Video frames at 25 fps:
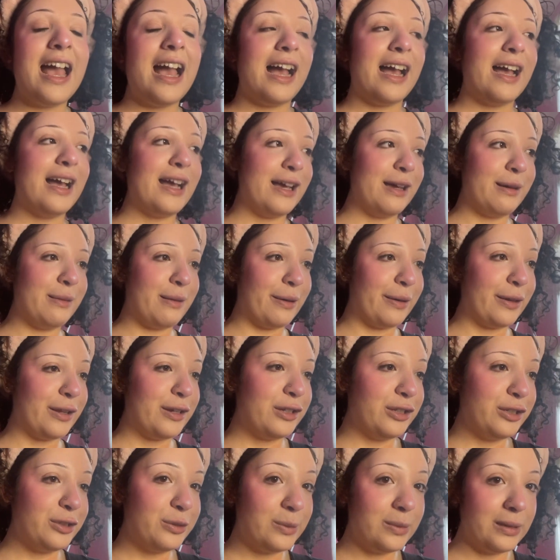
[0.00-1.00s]
Uh, I'm
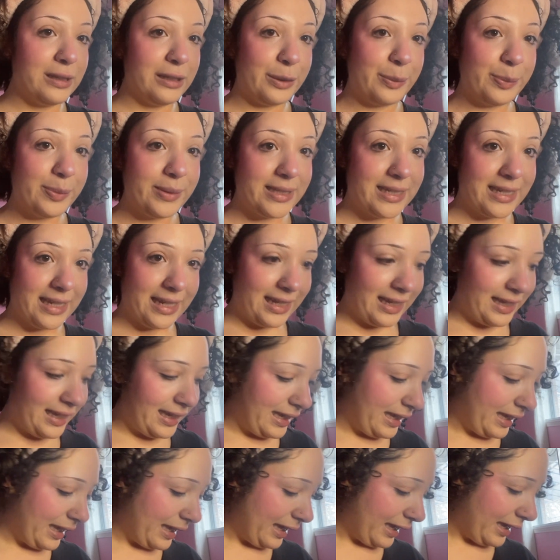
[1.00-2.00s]
going to do
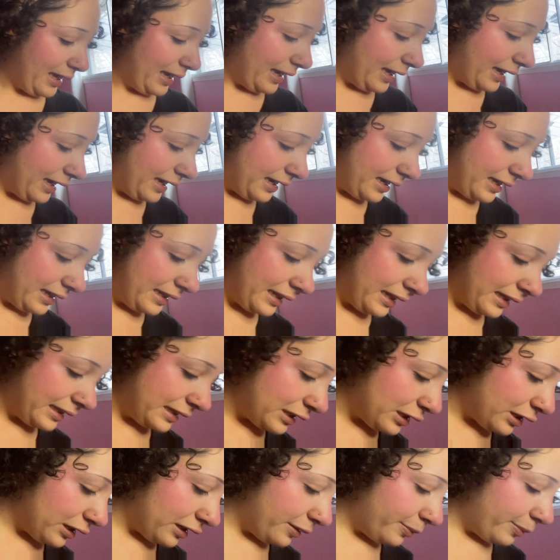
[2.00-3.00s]
lipstick and that's
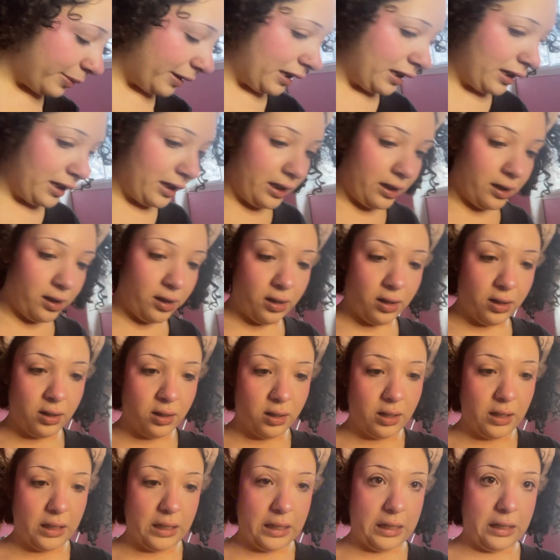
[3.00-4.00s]
going to be
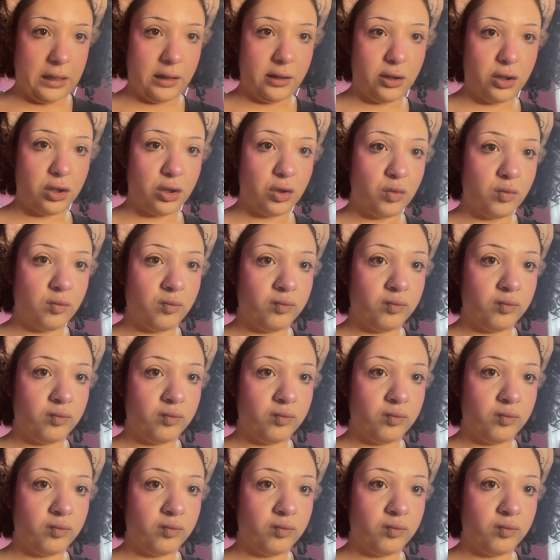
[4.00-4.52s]
it.